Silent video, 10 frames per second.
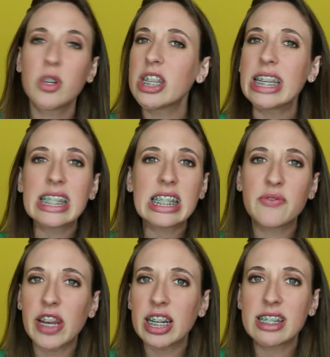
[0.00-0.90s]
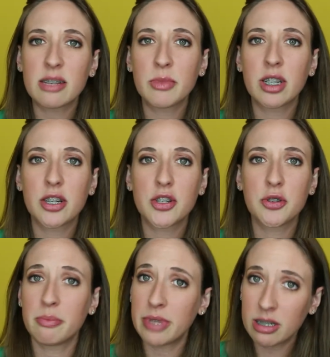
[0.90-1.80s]
Which this is very similar
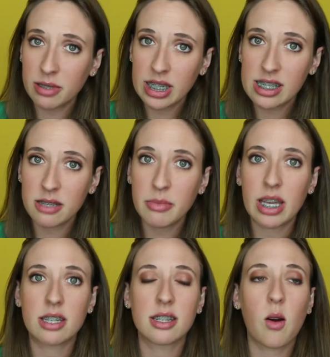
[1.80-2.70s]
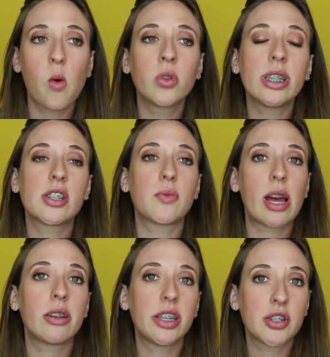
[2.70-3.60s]
to minimalism and only
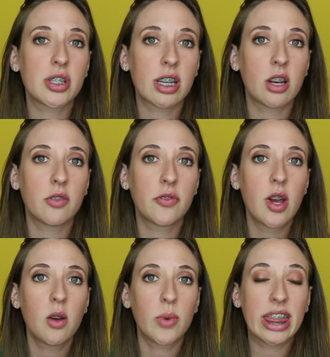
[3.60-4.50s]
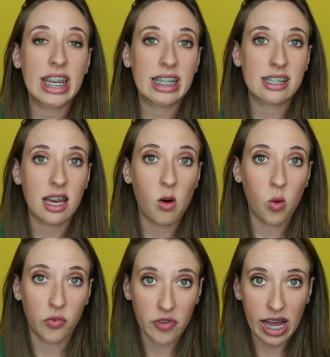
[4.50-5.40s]
surrounding yourself with things that
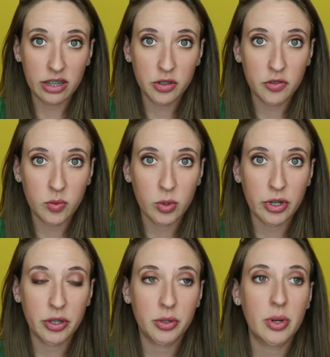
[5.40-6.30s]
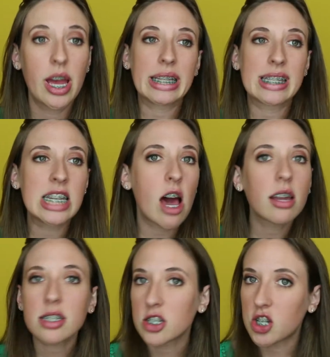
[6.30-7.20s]
hold value for you. It's
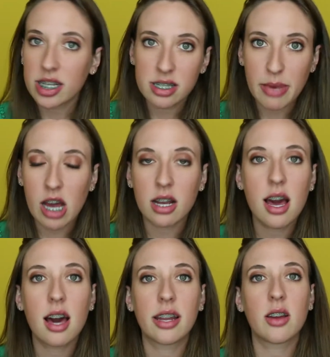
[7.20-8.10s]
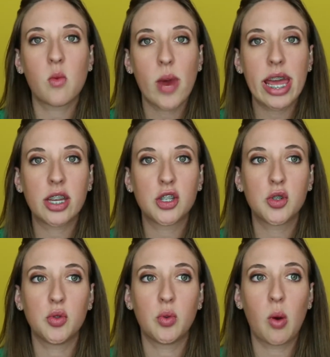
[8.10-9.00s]
not just about cutting away
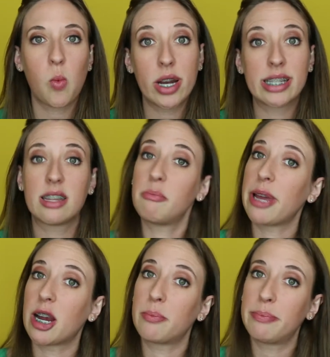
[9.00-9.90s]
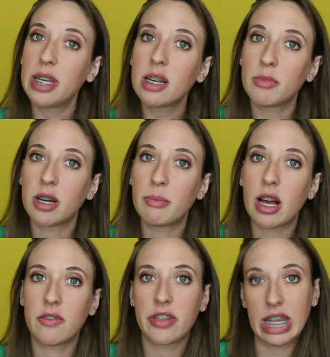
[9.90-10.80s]
to what is the bare minimum
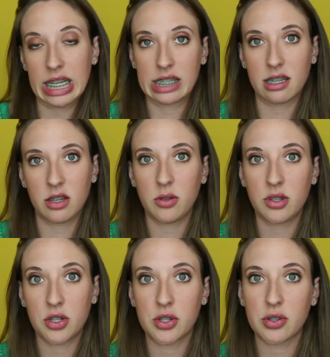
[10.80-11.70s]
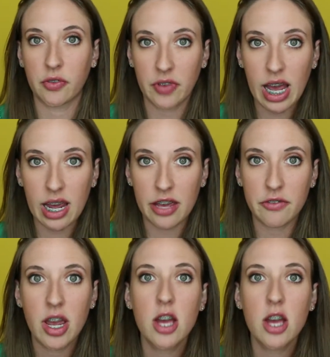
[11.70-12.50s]
of things that you need to survive,